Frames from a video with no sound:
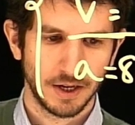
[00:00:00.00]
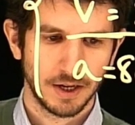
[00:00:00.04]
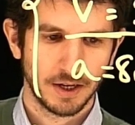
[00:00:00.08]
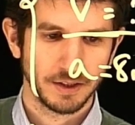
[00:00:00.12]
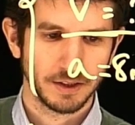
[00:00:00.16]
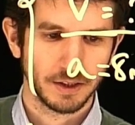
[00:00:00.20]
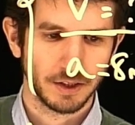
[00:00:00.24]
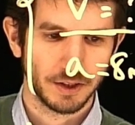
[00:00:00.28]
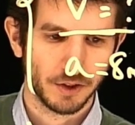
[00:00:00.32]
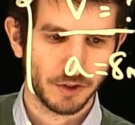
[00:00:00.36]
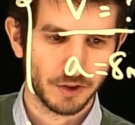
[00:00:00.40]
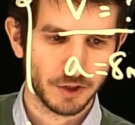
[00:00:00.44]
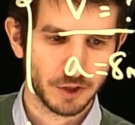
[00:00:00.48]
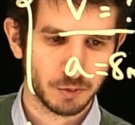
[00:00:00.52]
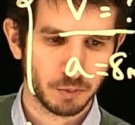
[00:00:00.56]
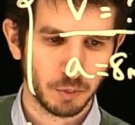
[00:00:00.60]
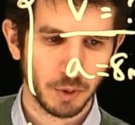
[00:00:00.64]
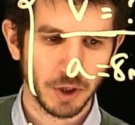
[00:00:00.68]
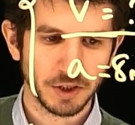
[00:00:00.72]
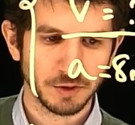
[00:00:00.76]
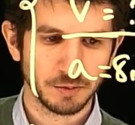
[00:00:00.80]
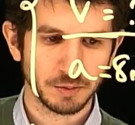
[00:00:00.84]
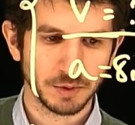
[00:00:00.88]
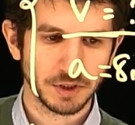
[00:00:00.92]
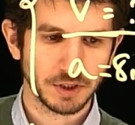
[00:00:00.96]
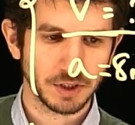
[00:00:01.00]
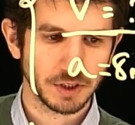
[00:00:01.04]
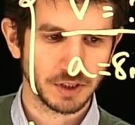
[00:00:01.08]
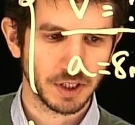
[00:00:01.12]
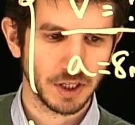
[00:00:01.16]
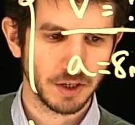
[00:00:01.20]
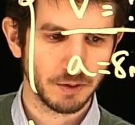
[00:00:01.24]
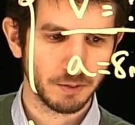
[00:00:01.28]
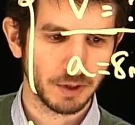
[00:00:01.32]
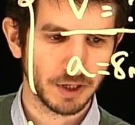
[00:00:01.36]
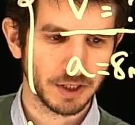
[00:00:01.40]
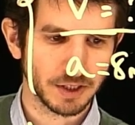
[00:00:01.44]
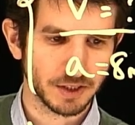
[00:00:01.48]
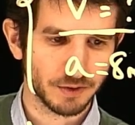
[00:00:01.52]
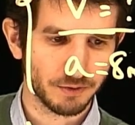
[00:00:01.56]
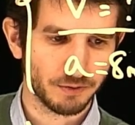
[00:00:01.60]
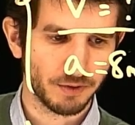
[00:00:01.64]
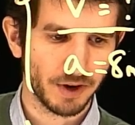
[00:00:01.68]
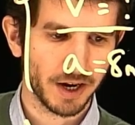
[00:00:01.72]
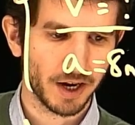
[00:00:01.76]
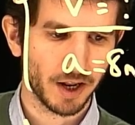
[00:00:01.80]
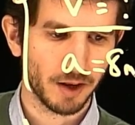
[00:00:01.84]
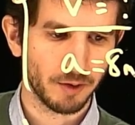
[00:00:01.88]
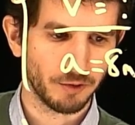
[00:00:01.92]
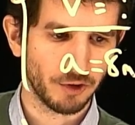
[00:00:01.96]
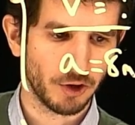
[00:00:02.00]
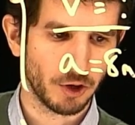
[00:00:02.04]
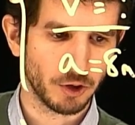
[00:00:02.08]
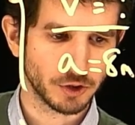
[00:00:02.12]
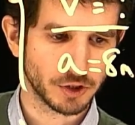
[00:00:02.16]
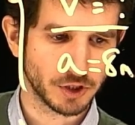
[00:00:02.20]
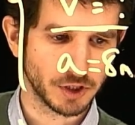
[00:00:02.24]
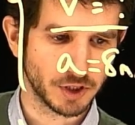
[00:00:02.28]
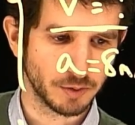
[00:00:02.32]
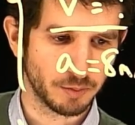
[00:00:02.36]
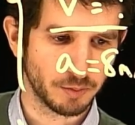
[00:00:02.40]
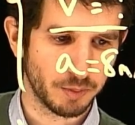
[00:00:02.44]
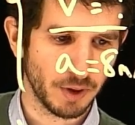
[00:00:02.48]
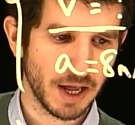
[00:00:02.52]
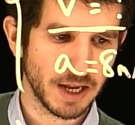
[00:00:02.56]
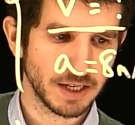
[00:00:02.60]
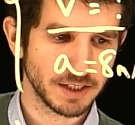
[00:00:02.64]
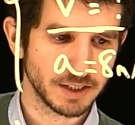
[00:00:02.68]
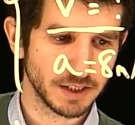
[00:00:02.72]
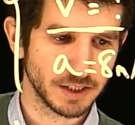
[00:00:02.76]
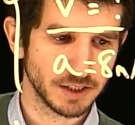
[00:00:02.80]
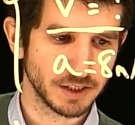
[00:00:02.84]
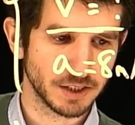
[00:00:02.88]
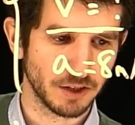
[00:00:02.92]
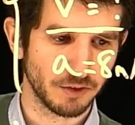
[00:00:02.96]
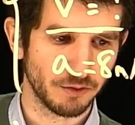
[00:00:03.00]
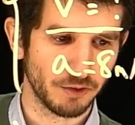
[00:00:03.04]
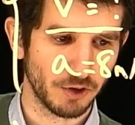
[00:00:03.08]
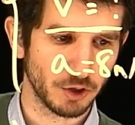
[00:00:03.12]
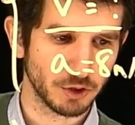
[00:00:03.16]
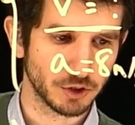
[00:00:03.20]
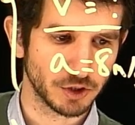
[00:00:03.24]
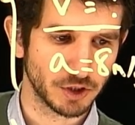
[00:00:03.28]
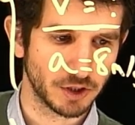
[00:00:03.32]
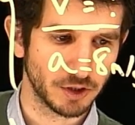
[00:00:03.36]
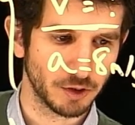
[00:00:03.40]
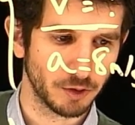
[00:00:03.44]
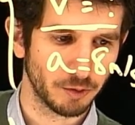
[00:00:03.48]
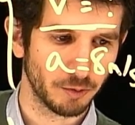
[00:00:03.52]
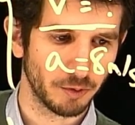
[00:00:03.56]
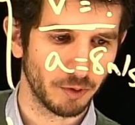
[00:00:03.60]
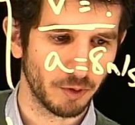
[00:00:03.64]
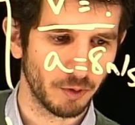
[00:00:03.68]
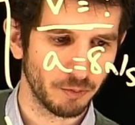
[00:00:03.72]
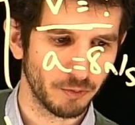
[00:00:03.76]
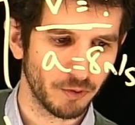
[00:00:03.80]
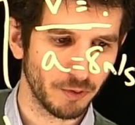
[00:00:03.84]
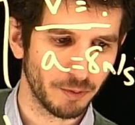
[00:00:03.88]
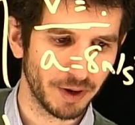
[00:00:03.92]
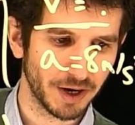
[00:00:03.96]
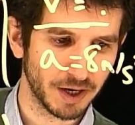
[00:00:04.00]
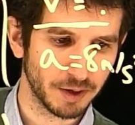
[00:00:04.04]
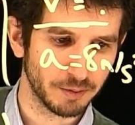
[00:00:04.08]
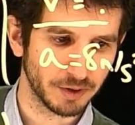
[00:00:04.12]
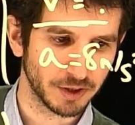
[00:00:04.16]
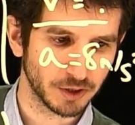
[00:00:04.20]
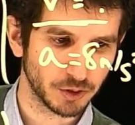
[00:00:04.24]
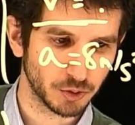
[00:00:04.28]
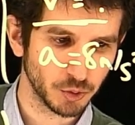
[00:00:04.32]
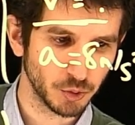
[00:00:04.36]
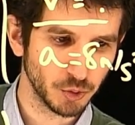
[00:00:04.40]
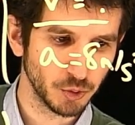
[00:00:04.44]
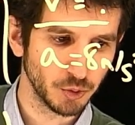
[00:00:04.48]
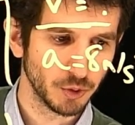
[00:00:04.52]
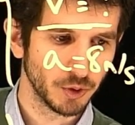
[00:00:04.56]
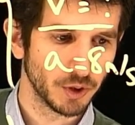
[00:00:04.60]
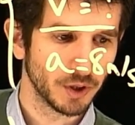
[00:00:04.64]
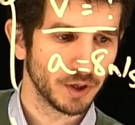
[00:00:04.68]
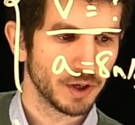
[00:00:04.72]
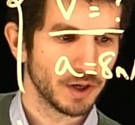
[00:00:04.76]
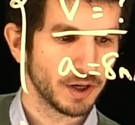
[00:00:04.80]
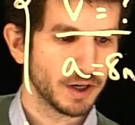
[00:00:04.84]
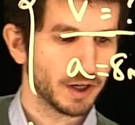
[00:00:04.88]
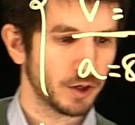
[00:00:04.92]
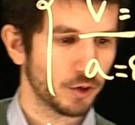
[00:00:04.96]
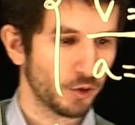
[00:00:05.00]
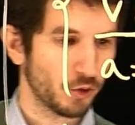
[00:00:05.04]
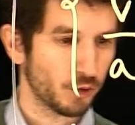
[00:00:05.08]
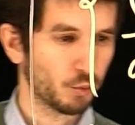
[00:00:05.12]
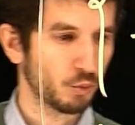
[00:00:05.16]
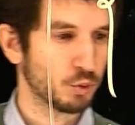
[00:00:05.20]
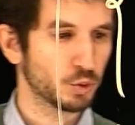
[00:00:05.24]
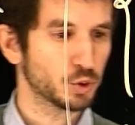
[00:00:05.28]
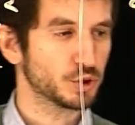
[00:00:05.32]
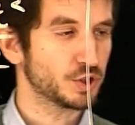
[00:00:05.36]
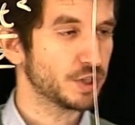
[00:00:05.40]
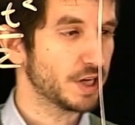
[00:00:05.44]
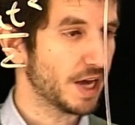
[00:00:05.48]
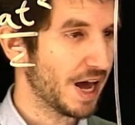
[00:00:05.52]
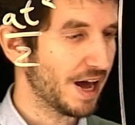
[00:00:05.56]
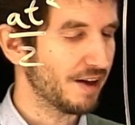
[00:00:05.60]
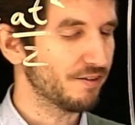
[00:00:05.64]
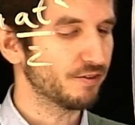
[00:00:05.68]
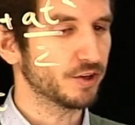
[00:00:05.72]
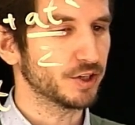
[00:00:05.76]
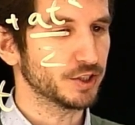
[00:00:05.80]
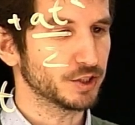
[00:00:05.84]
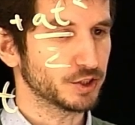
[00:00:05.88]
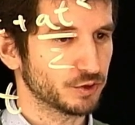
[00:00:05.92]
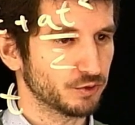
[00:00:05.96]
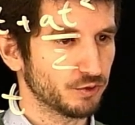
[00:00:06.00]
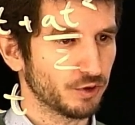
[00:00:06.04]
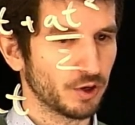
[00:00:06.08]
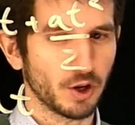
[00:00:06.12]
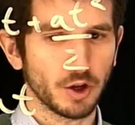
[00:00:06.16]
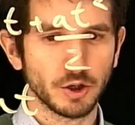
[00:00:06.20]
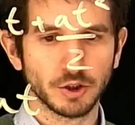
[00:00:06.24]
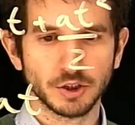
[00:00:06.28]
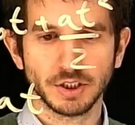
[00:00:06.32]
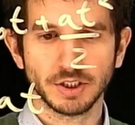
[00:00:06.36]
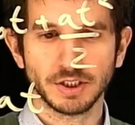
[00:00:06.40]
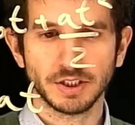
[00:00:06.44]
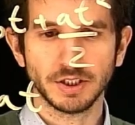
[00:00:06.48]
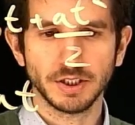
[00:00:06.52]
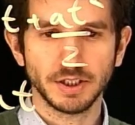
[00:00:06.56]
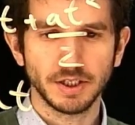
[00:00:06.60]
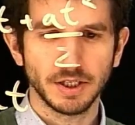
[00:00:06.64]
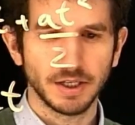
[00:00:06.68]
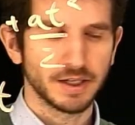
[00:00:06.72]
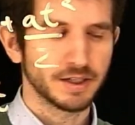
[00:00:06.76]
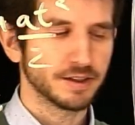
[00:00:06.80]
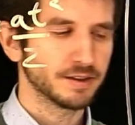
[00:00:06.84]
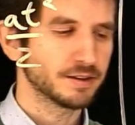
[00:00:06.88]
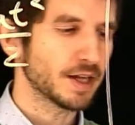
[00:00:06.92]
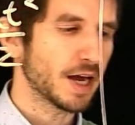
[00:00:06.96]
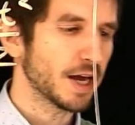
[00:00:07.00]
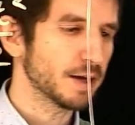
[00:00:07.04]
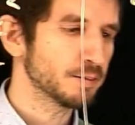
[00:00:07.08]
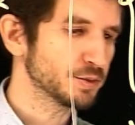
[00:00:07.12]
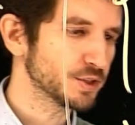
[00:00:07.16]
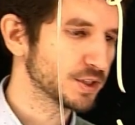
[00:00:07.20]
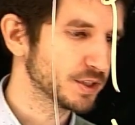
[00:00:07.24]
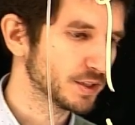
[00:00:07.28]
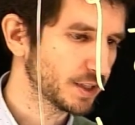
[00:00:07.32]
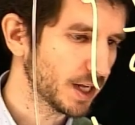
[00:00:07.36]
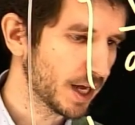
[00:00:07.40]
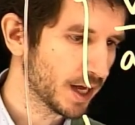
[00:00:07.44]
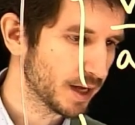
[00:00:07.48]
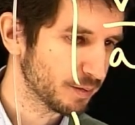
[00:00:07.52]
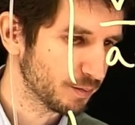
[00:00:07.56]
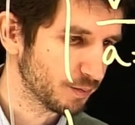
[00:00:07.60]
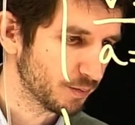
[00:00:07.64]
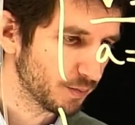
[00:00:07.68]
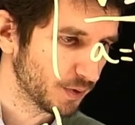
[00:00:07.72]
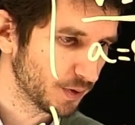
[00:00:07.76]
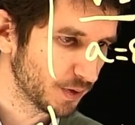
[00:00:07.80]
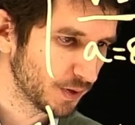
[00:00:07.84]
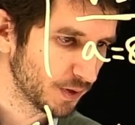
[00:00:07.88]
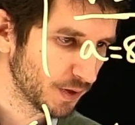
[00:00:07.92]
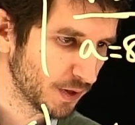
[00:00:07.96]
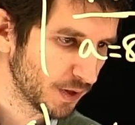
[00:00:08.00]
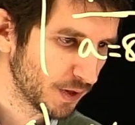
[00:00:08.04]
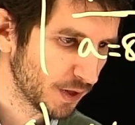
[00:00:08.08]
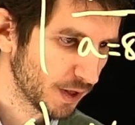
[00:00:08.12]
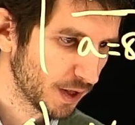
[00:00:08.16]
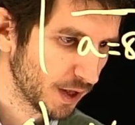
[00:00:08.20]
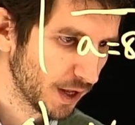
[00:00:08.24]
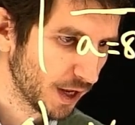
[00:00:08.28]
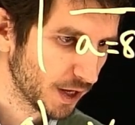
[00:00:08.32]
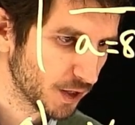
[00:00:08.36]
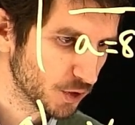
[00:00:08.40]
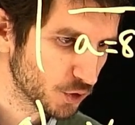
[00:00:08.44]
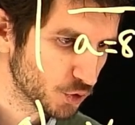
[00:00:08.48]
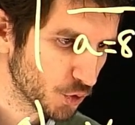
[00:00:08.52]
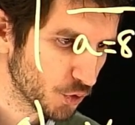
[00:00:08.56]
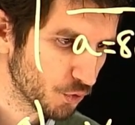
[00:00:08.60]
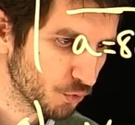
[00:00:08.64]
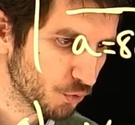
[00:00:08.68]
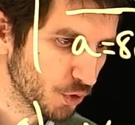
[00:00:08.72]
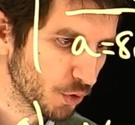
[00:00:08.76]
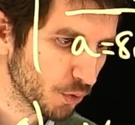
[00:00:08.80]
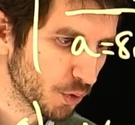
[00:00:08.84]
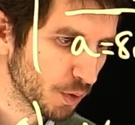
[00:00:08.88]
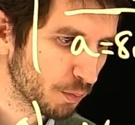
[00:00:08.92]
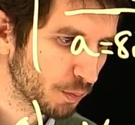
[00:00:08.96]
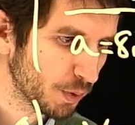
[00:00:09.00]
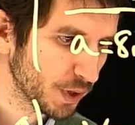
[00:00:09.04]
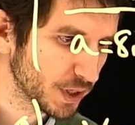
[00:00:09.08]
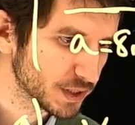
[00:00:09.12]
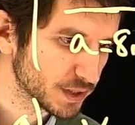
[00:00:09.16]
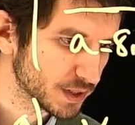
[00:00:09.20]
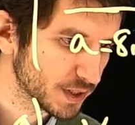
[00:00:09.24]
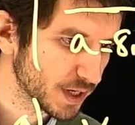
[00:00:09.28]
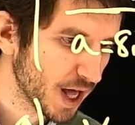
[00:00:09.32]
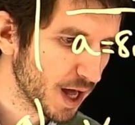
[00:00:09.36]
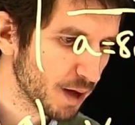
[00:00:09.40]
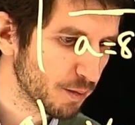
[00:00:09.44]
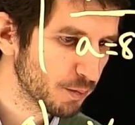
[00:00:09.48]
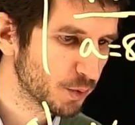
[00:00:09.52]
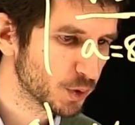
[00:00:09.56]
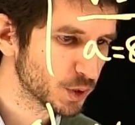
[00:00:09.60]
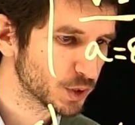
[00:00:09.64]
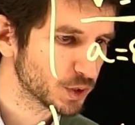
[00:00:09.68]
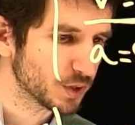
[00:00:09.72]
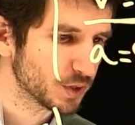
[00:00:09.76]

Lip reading: that the displacement is given as the final velocity plus initial velocity divided by 2, in other words, the average velocity times the time. And so if we replace the numbers,